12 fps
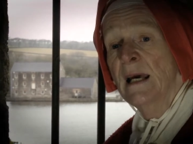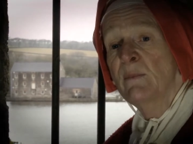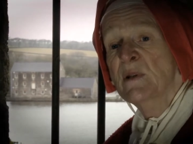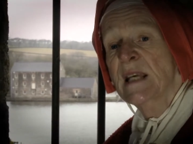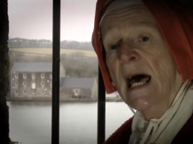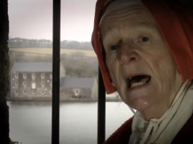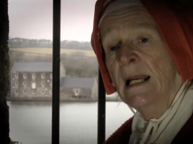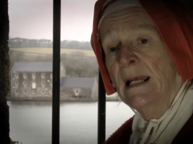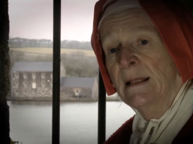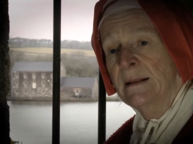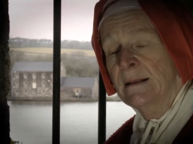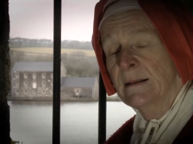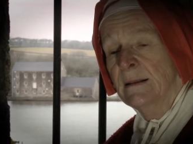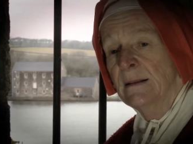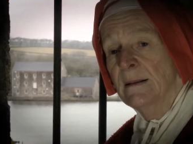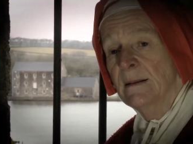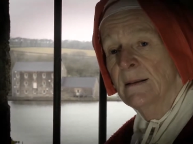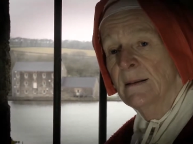name was Ellen.
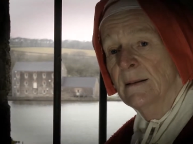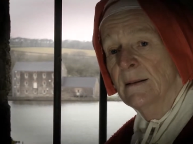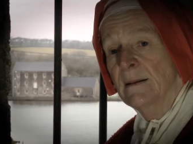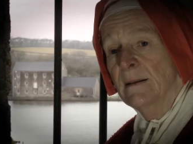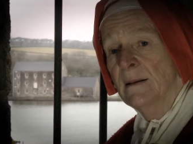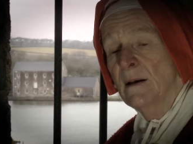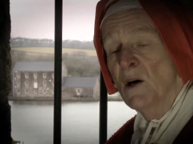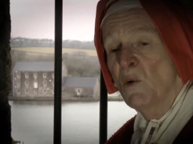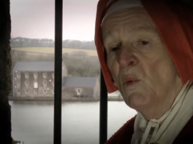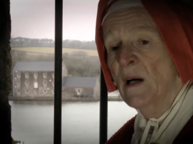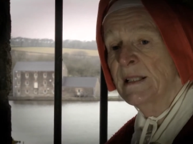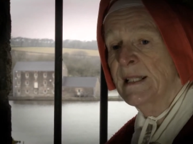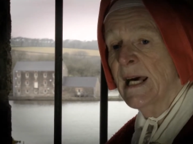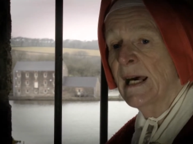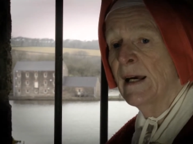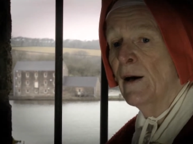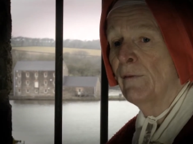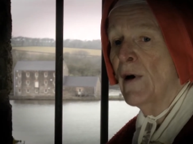One
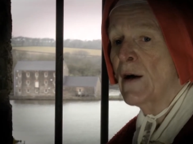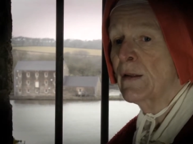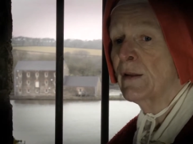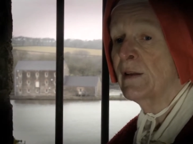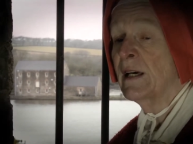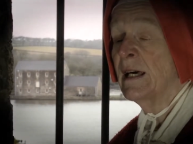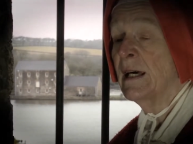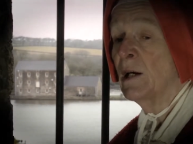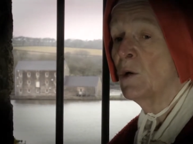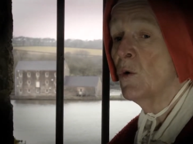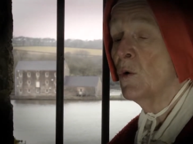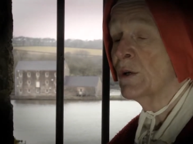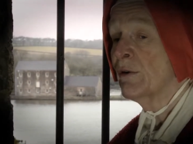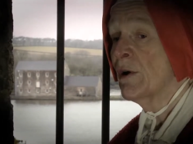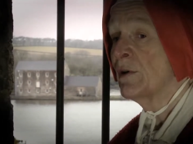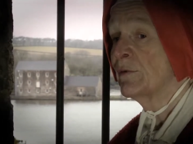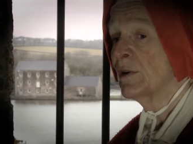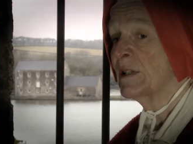day, her father the king called her
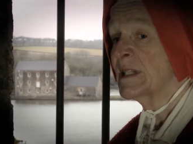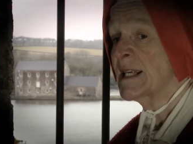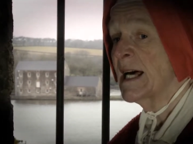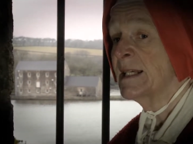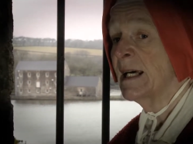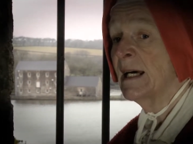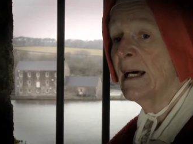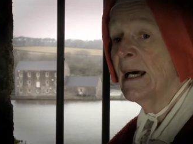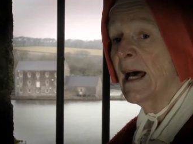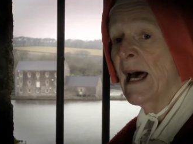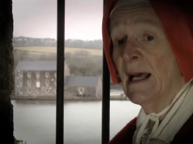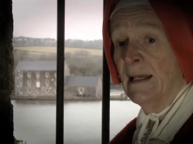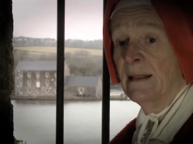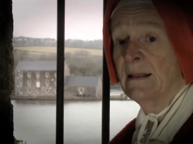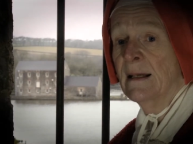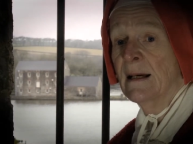over and said, Ellen,